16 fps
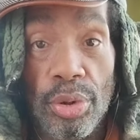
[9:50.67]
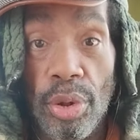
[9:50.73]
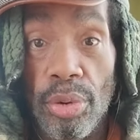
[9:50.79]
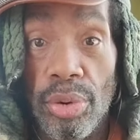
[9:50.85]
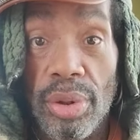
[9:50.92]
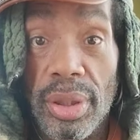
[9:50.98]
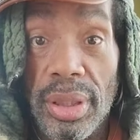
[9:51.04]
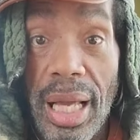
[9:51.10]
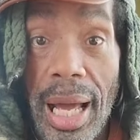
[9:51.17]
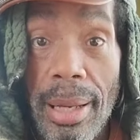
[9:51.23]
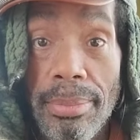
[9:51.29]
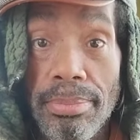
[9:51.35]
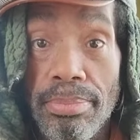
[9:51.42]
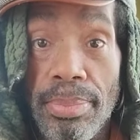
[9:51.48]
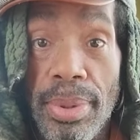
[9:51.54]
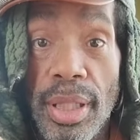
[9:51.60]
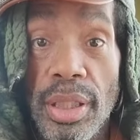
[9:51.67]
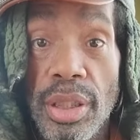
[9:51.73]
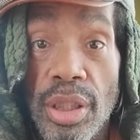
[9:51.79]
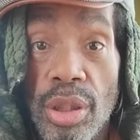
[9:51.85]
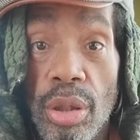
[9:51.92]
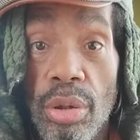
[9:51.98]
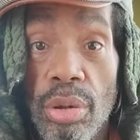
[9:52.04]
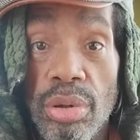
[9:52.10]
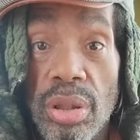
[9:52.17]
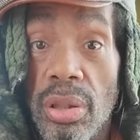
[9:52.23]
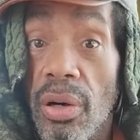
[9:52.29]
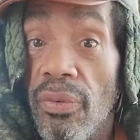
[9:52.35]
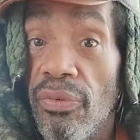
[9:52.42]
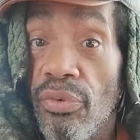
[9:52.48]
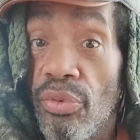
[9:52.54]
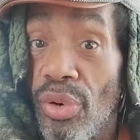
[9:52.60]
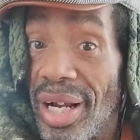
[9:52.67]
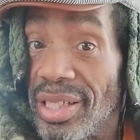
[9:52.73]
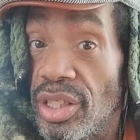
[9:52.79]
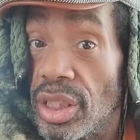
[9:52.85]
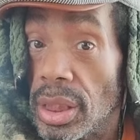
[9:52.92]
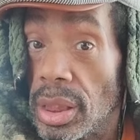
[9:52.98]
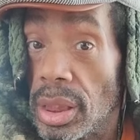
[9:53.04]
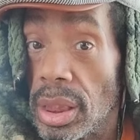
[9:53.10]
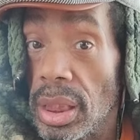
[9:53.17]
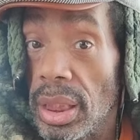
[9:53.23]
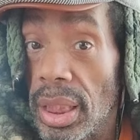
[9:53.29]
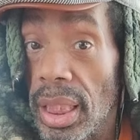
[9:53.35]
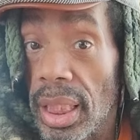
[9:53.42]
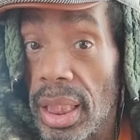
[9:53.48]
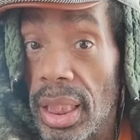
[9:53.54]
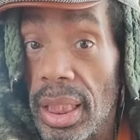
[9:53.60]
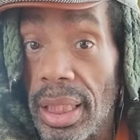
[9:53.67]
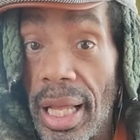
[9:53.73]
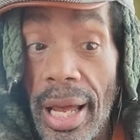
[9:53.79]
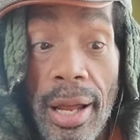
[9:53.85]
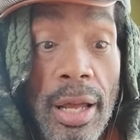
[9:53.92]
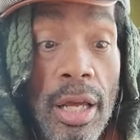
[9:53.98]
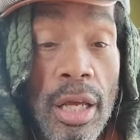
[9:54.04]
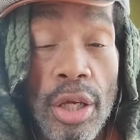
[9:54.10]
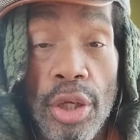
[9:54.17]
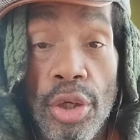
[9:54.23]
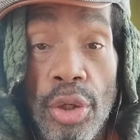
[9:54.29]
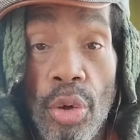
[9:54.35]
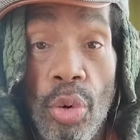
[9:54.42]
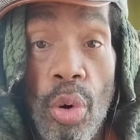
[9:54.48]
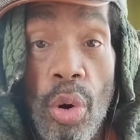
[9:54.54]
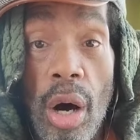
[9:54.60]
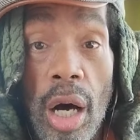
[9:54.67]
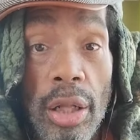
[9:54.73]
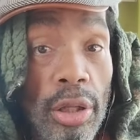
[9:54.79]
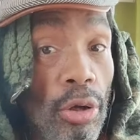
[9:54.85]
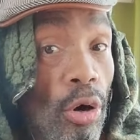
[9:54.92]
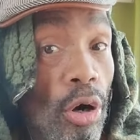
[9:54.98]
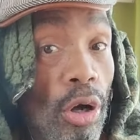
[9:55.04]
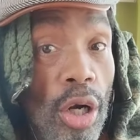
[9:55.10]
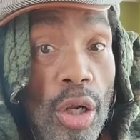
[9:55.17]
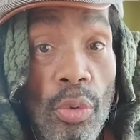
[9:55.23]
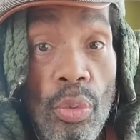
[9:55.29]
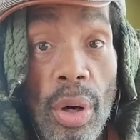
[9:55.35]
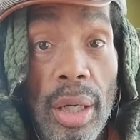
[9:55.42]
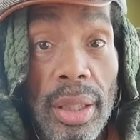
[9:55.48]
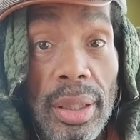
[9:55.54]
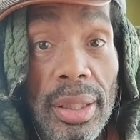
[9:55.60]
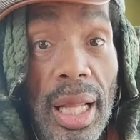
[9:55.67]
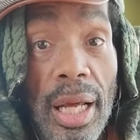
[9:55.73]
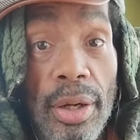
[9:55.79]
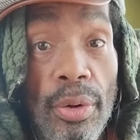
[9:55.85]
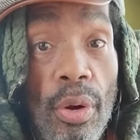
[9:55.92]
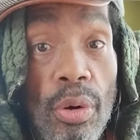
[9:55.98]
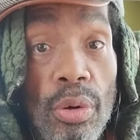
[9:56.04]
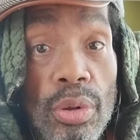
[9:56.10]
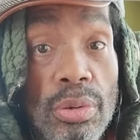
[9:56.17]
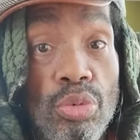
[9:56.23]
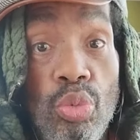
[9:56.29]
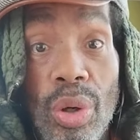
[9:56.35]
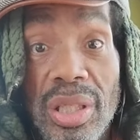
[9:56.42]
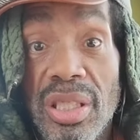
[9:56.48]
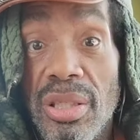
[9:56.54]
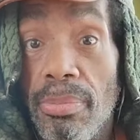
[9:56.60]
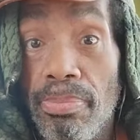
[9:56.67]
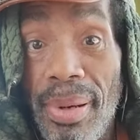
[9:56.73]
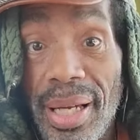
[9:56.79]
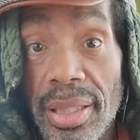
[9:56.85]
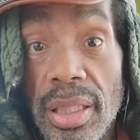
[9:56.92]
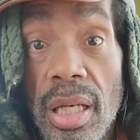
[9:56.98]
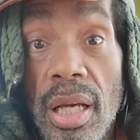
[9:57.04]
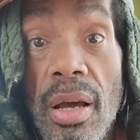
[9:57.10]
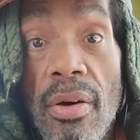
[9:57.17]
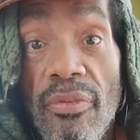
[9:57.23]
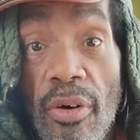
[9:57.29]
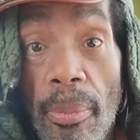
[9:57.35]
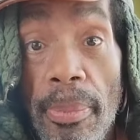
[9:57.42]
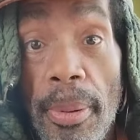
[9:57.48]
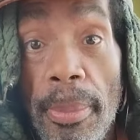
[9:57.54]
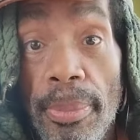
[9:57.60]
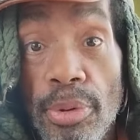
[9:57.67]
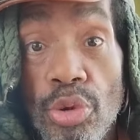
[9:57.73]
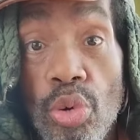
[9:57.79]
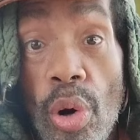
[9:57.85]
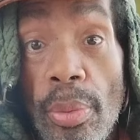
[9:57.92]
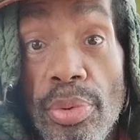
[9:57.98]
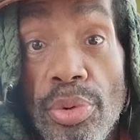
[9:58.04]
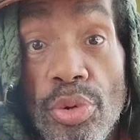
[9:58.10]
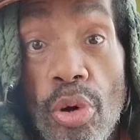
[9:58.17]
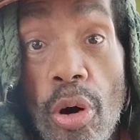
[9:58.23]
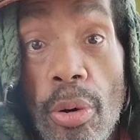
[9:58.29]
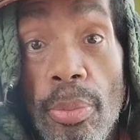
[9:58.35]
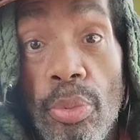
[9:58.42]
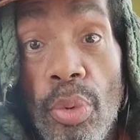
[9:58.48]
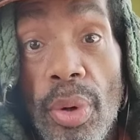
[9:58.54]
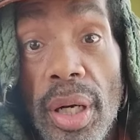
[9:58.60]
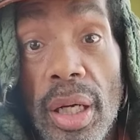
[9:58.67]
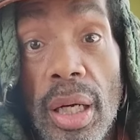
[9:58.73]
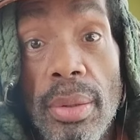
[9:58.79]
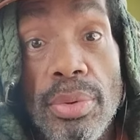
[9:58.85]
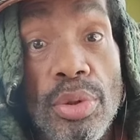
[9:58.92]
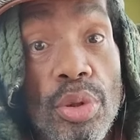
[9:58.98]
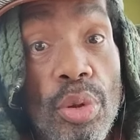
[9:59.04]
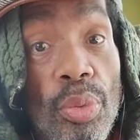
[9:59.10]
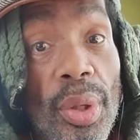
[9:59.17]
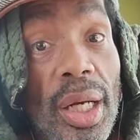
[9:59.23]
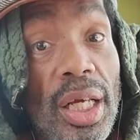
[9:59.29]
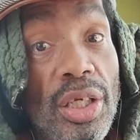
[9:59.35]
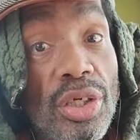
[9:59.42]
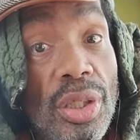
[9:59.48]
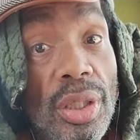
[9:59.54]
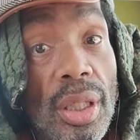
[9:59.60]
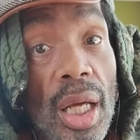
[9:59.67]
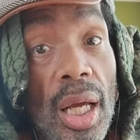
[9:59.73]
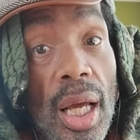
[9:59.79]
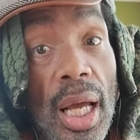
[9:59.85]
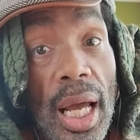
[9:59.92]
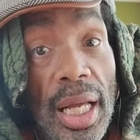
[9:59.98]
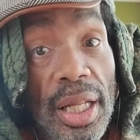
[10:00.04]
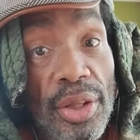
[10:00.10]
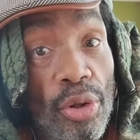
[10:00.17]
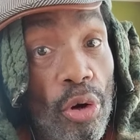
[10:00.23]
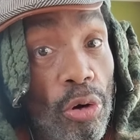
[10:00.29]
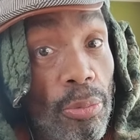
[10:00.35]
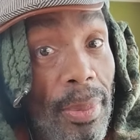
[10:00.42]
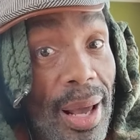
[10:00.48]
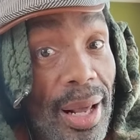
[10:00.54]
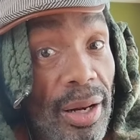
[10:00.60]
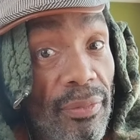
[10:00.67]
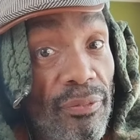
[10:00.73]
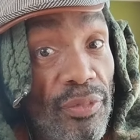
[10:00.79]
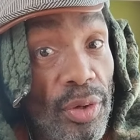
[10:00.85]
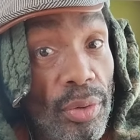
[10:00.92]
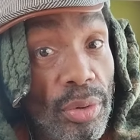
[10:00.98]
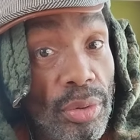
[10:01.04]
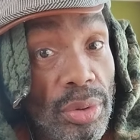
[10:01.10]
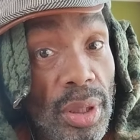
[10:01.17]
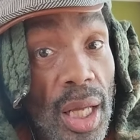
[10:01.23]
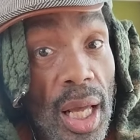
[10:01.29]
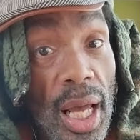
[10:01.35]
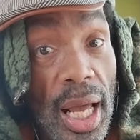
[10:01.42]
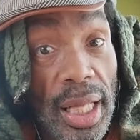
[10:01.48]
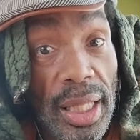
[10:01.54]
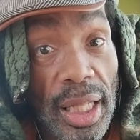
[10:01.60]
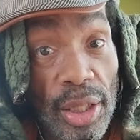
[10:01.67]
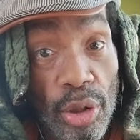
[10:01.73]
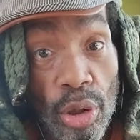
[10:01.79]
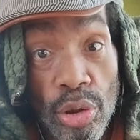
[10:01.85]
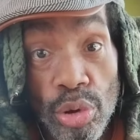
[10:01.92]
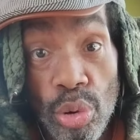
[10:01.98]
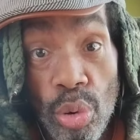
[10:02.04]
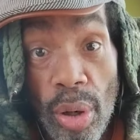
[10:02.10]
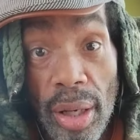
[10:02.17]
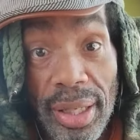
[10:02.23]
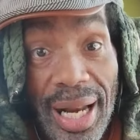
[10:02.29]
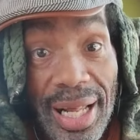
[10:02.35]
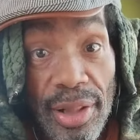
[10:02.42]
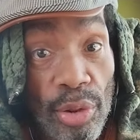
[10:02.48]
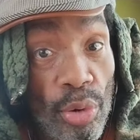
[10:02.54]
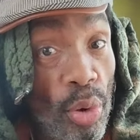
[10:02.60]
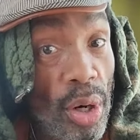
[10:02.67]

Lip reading: So stop being so self-righteous in thinking that you are the only one that knows what's best for people to absorb when it comes to religion and dogmatic views, and that those who are not